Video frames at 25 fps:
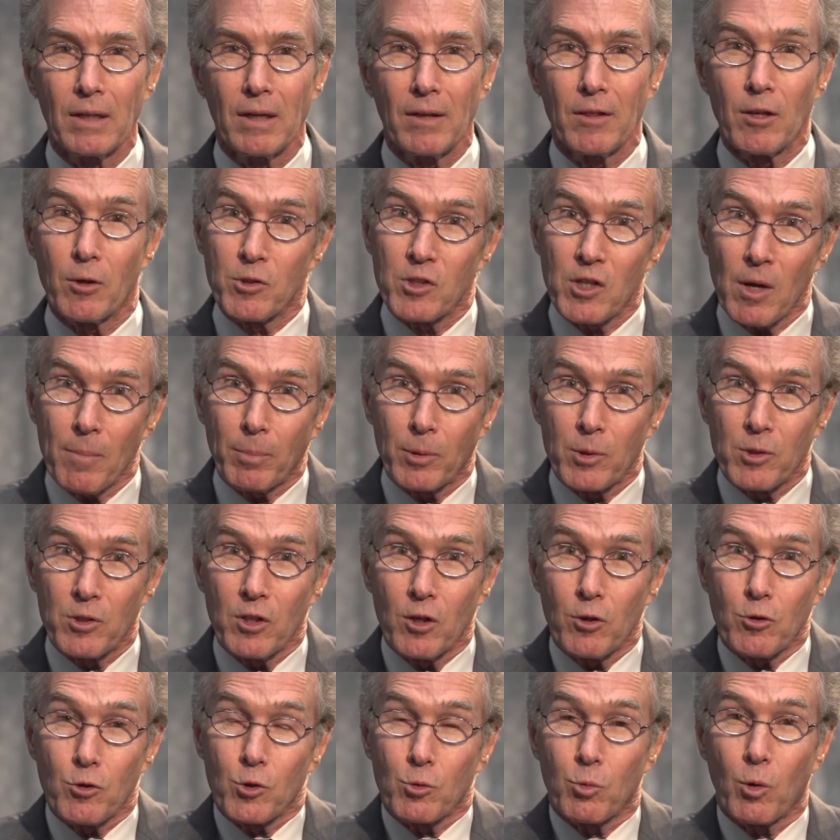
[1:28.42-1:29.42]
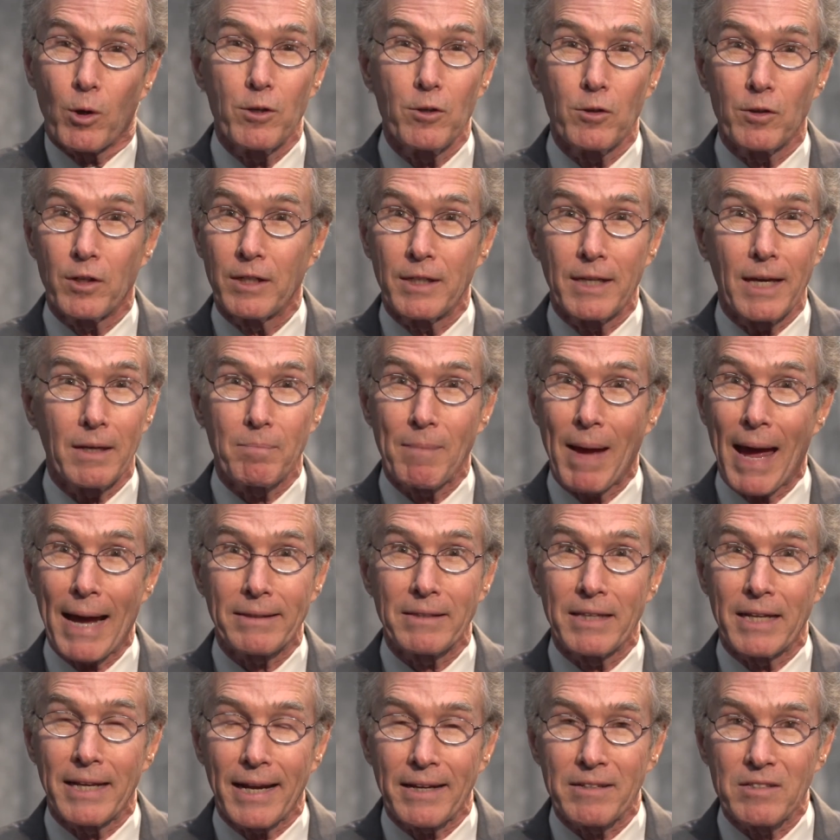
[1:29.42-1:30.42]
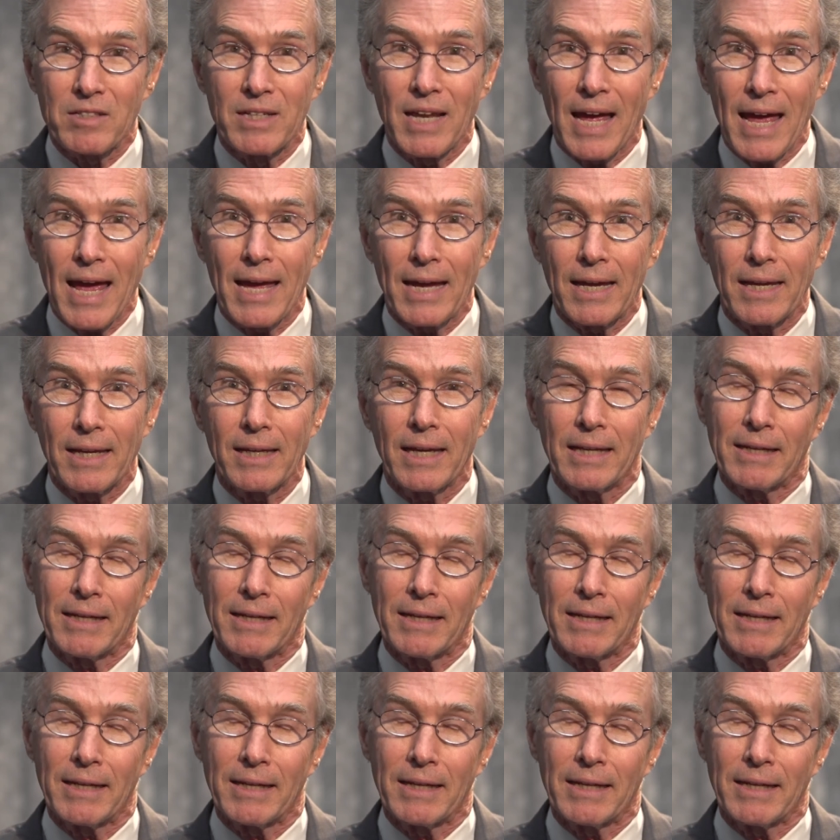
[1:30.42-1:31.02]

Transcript: There's some procedures where you can get back the next day